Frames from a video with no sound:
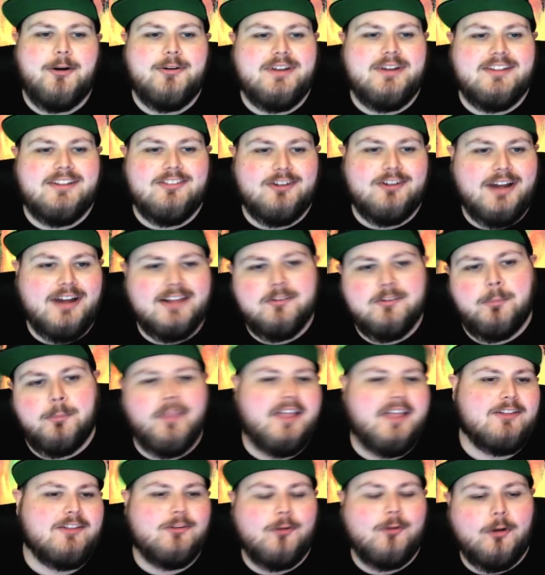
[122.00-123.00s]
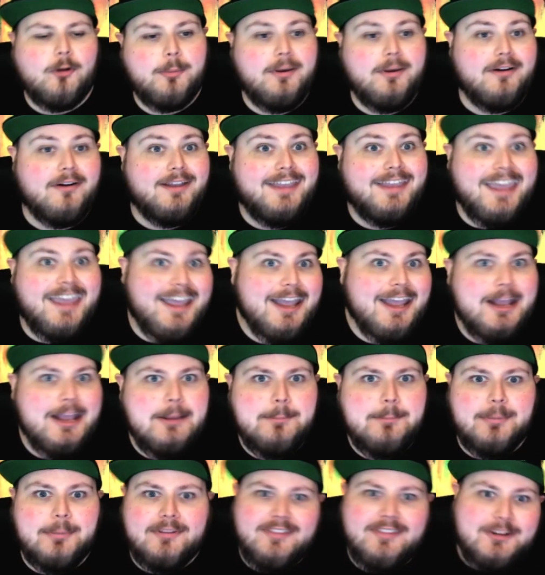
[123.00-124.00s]
and they're not allowed to talk about
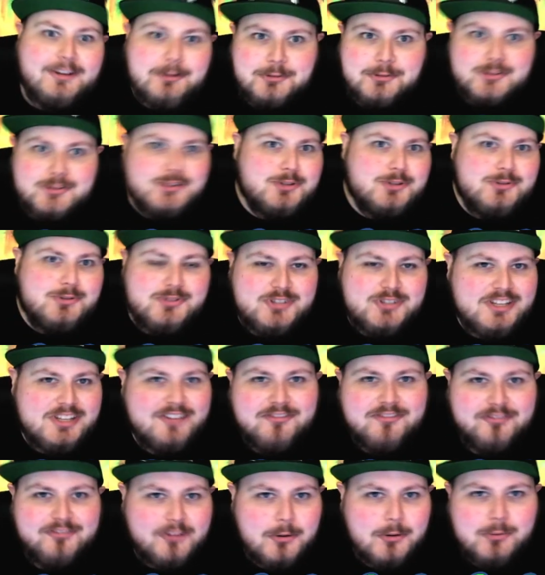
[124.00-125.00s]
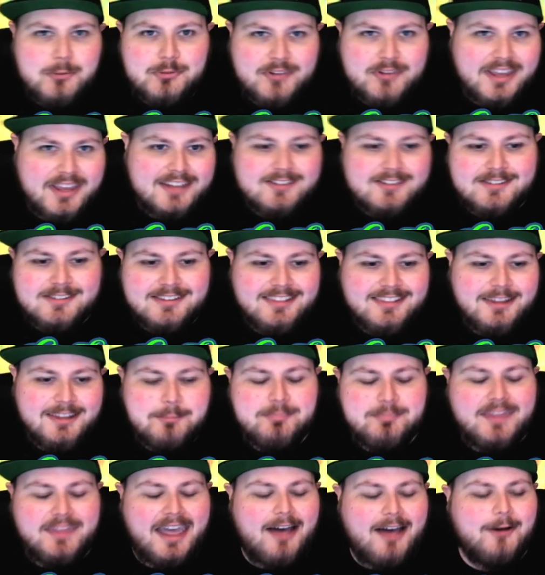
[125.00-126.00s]
game, but little juicy infos get
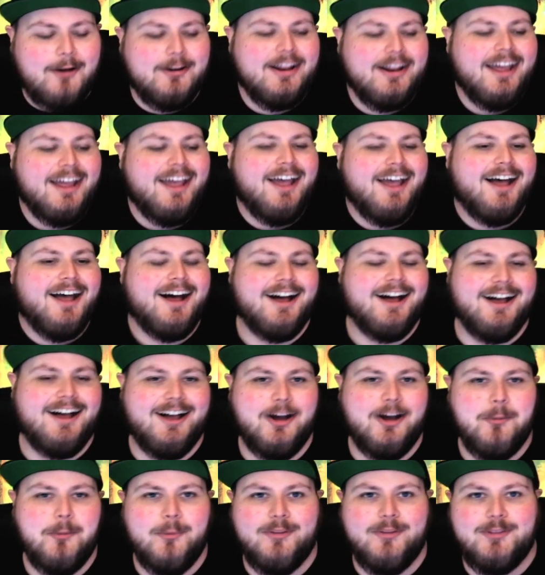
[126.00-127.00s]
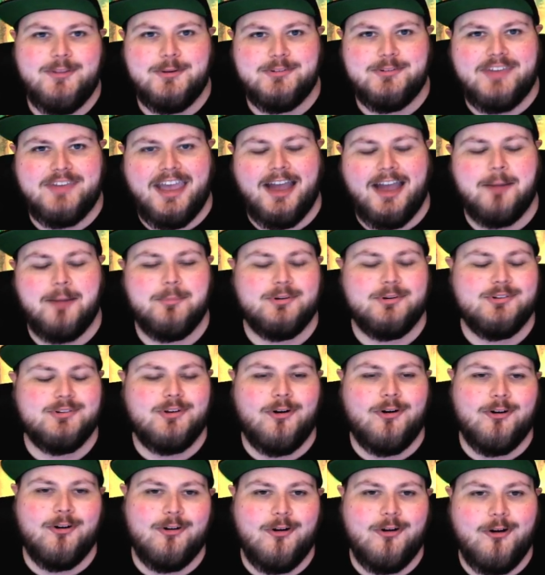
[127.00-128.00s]
slipped out when those cameras
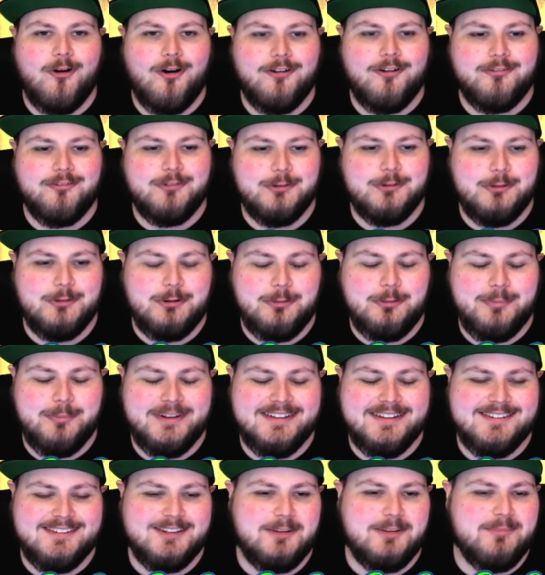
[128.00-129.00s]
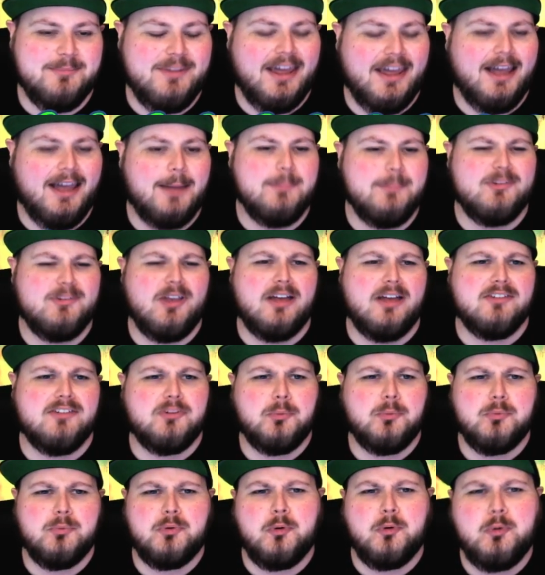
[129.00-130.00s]
are off for a little bit sometimes.
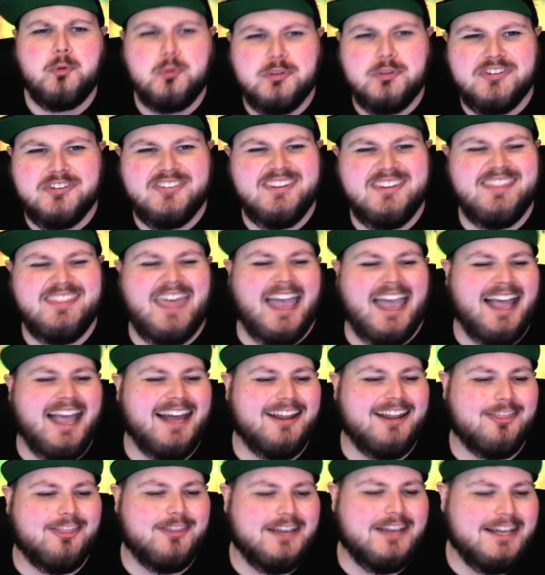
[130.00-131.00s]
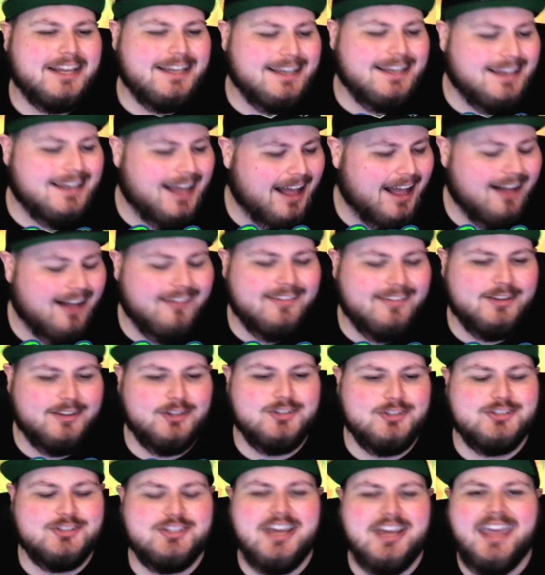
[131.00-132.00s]
So it was cool to see that kind of thing
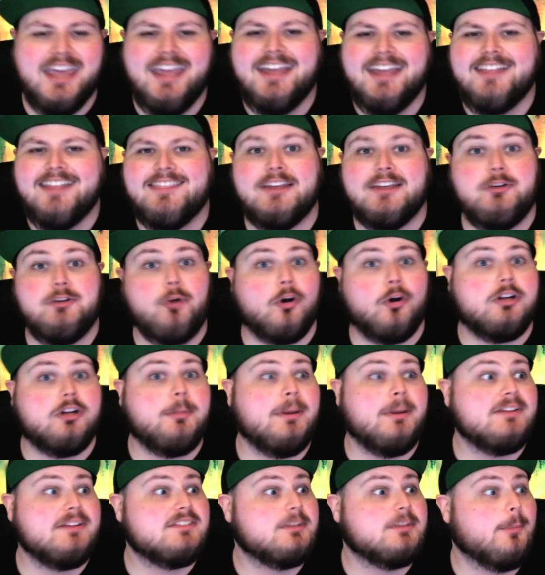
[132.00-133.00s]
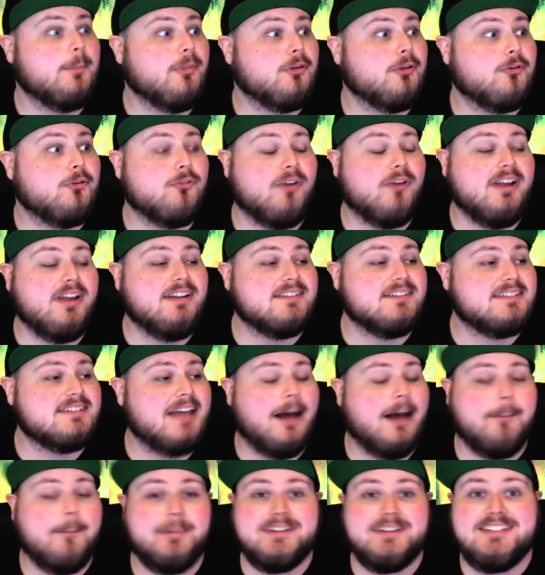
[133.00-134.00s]
acknowledged. They talked about some of the greatest
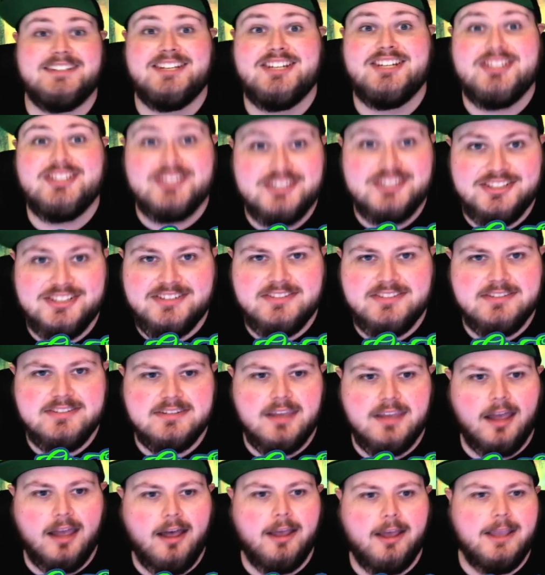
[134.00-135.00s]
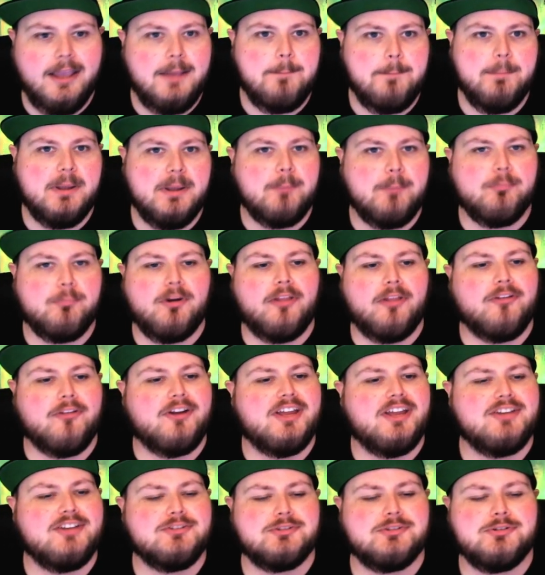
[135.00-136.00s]
competitions in Big Brother
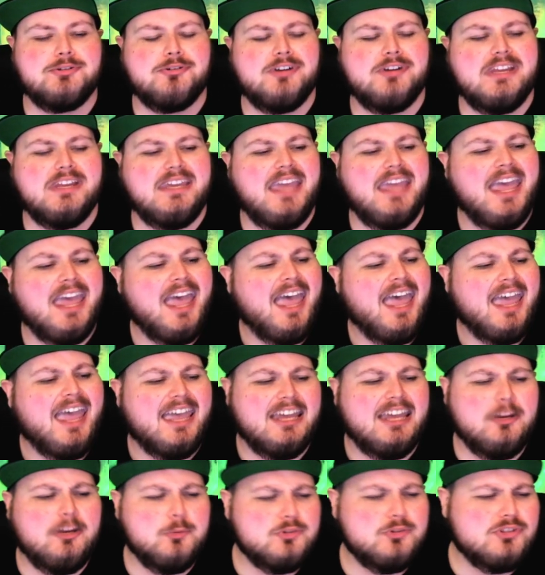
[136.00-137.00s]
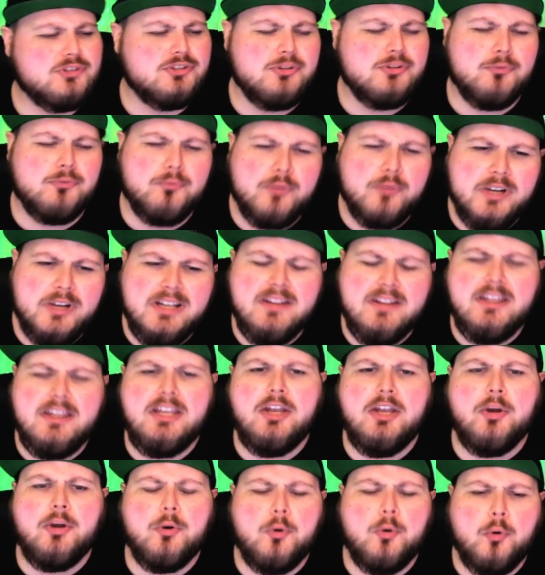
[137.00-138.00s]
history, and it was just a
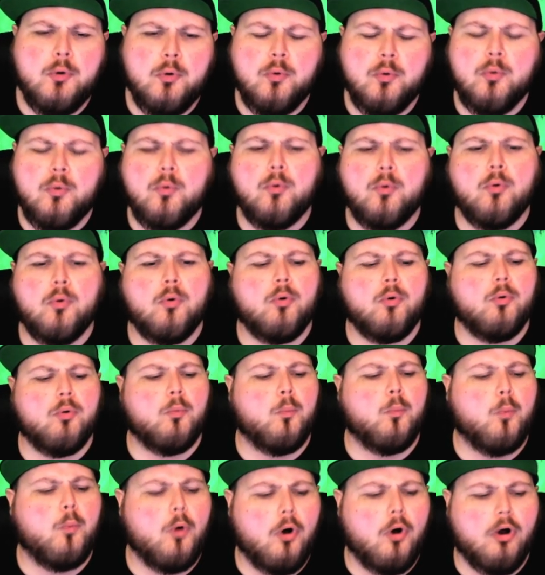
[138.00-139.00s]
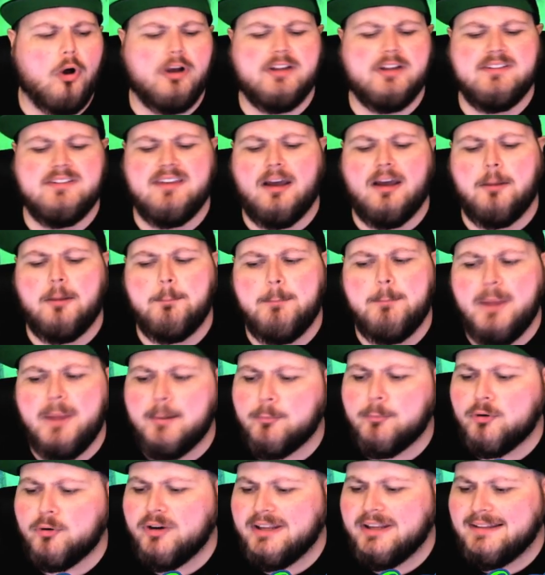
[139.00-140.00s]
really cool walk down
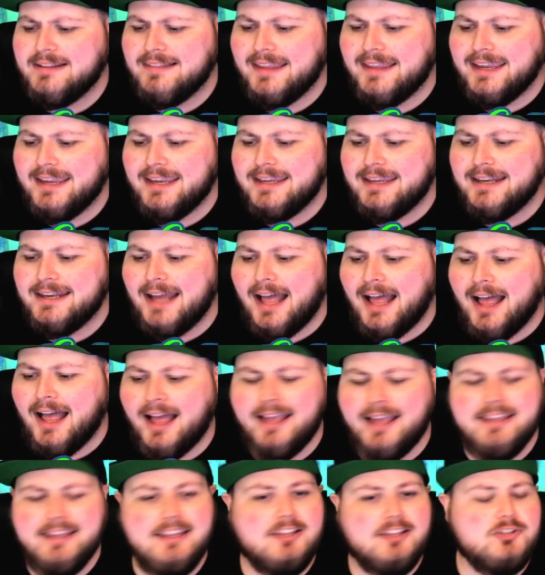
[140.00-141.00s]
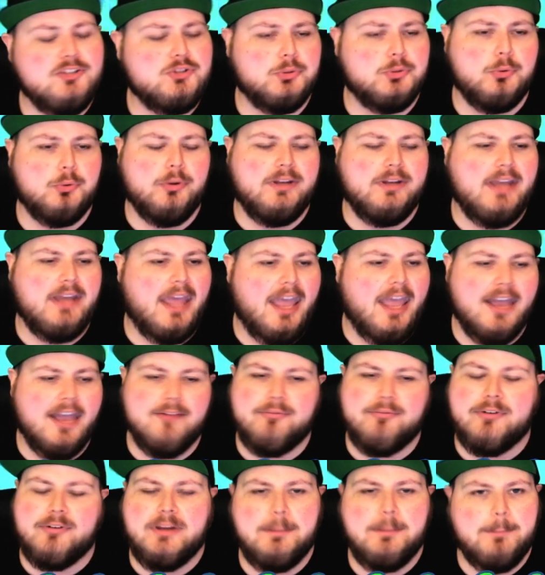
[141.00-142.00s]
memory lane. I enjoyed
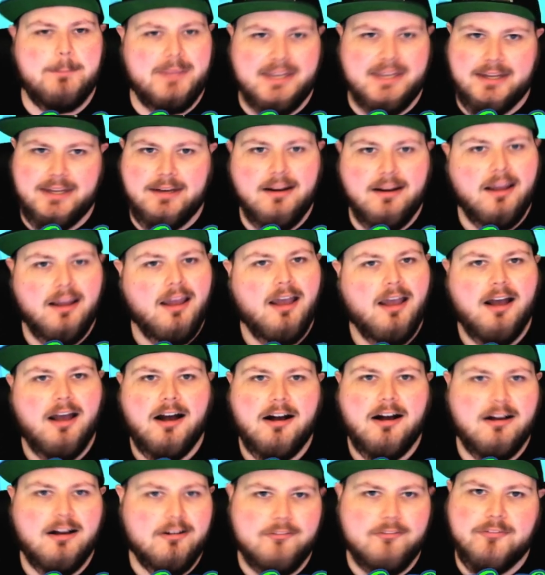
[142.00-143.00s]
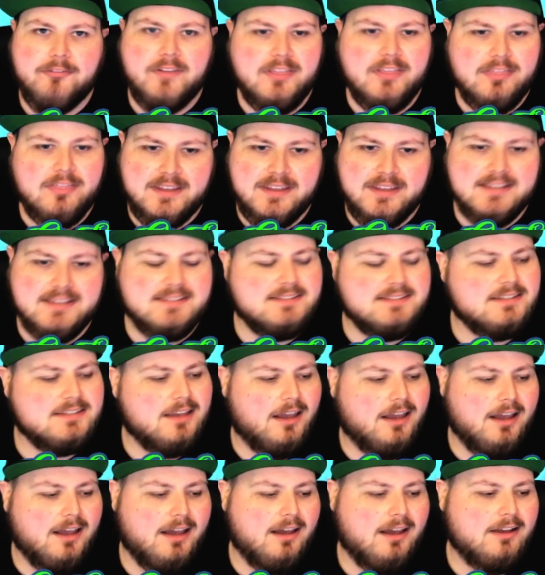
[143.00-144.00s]
every minute of this
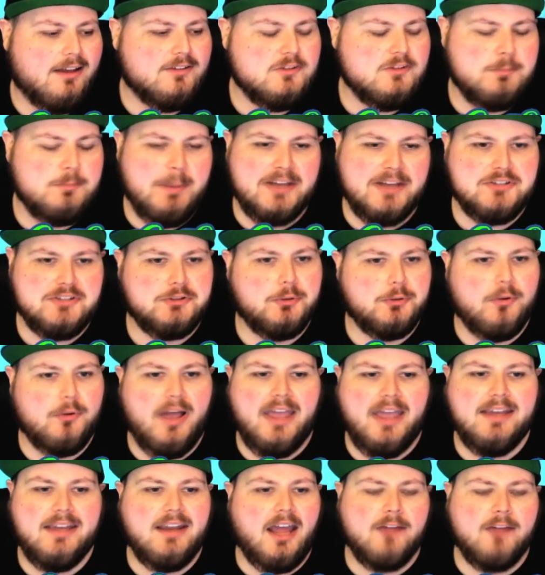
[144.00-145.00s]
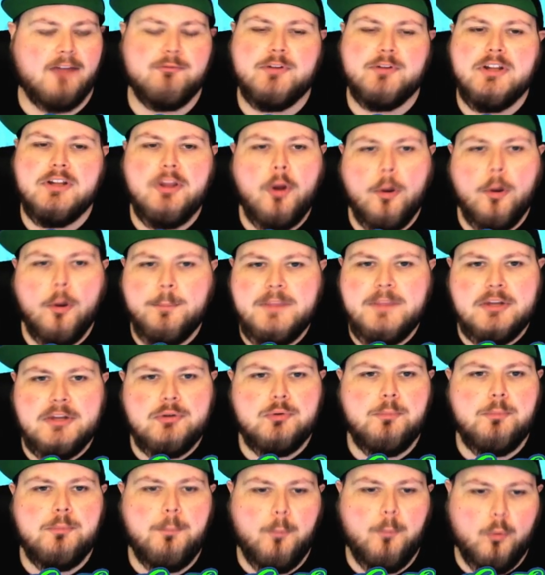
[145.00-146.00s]
special, and I really hope they
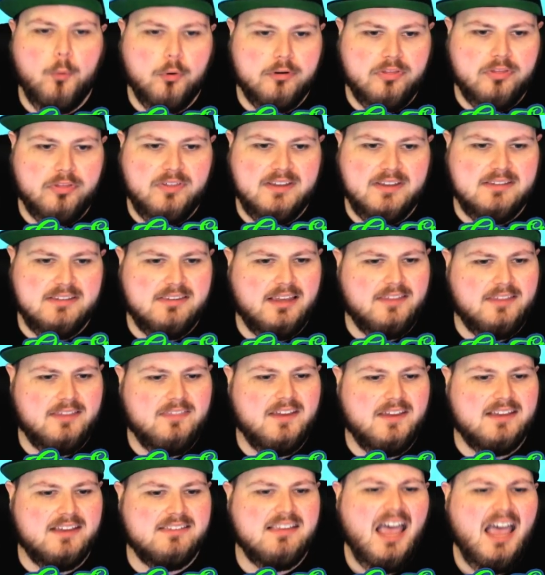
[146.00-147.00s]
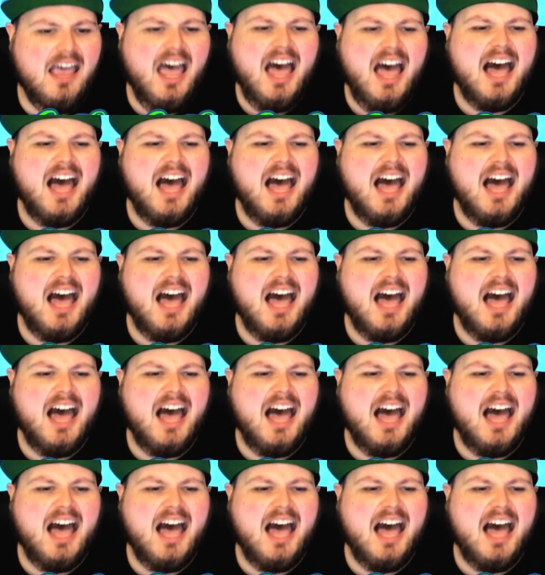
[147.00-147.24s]
do more things like this.